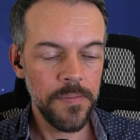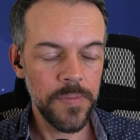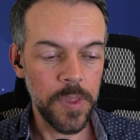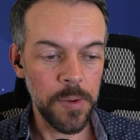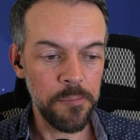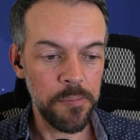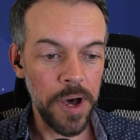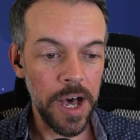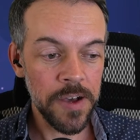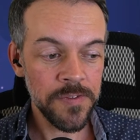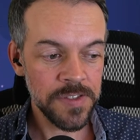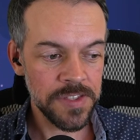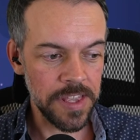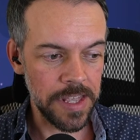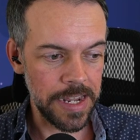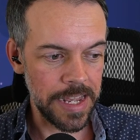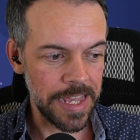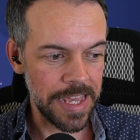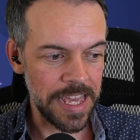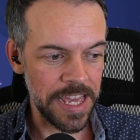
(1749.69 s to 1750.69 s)
the buffs that
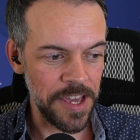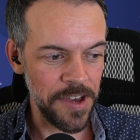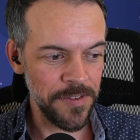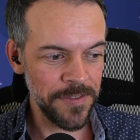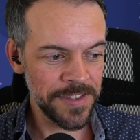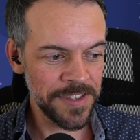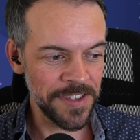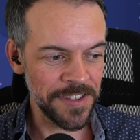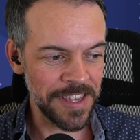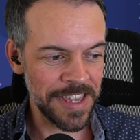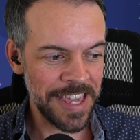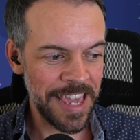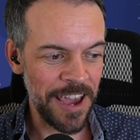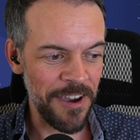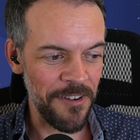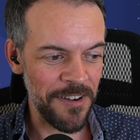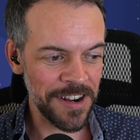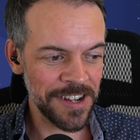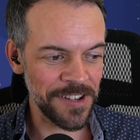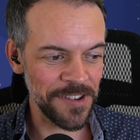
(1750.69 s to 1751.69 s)
it gives to the
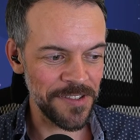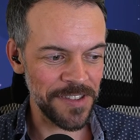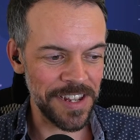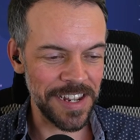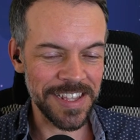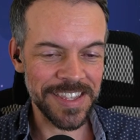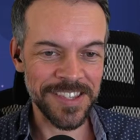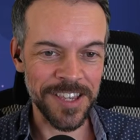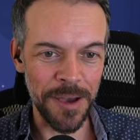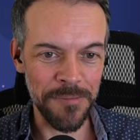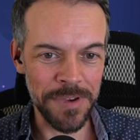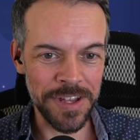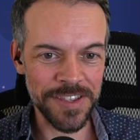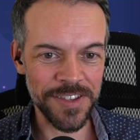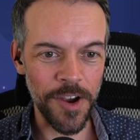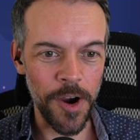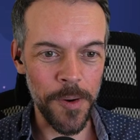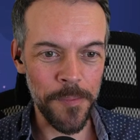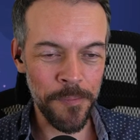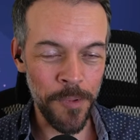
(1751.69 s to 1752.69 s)
character that it summons
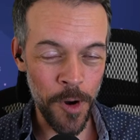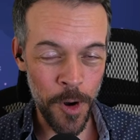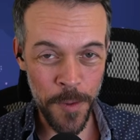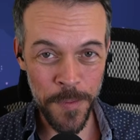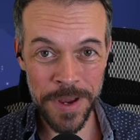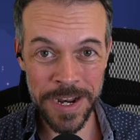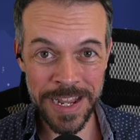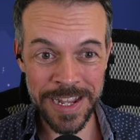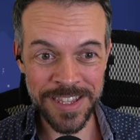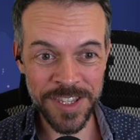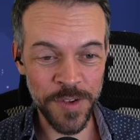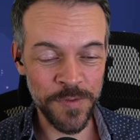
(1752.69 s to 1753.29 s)
are permanent.